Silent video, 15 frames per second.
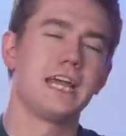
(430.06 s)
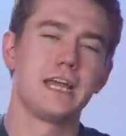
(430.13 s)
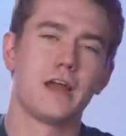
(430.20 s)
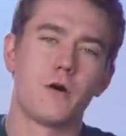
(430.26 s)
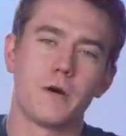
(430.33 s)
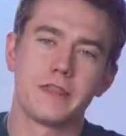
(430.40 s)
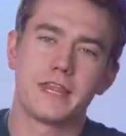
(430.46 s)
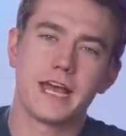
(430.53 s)
And you
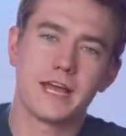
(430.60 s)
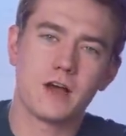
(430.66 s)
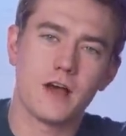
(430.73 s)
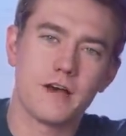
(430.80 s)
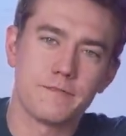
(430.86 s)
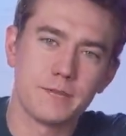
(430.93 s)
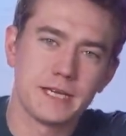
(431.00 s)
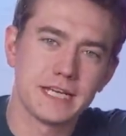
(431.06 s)
know what that
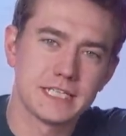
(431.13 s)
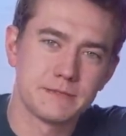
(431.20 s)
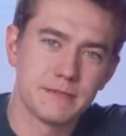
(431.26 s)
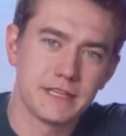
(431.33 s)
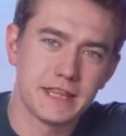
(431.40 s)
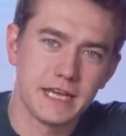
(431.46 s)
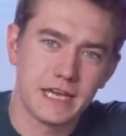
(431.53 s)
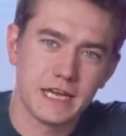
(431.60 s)
coffee gets
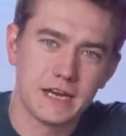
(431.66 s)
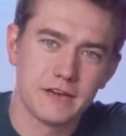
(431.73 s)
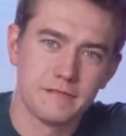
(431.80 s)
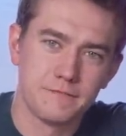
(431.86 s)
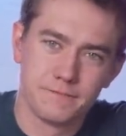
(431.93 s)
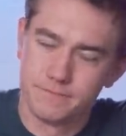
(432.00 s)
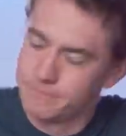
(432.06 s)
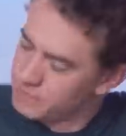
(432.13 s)
me thinking
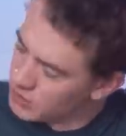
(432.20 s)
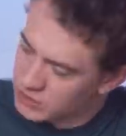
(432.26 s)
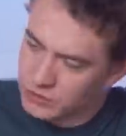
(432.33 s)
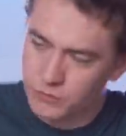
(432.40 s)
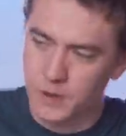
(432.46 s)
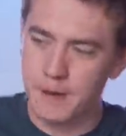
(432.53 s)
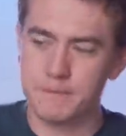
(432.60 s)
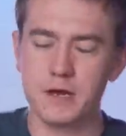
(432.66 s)
of?
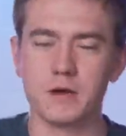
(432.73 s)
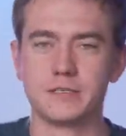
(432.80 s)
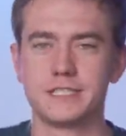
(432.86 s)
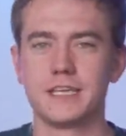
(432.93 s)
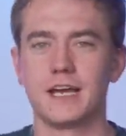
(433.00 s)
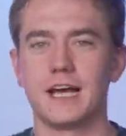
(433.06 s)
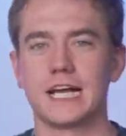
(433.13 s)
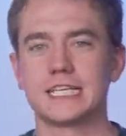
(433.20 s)
Crypto
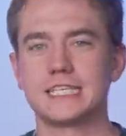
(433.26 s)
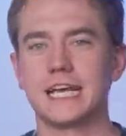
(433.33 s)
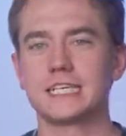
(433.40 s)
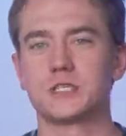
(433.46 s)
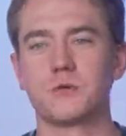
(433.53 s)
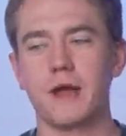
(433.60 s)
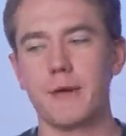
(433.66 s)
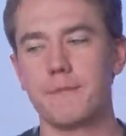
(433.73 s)
stocks,
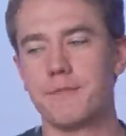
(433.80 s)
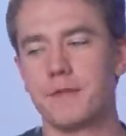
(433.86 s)
that's right,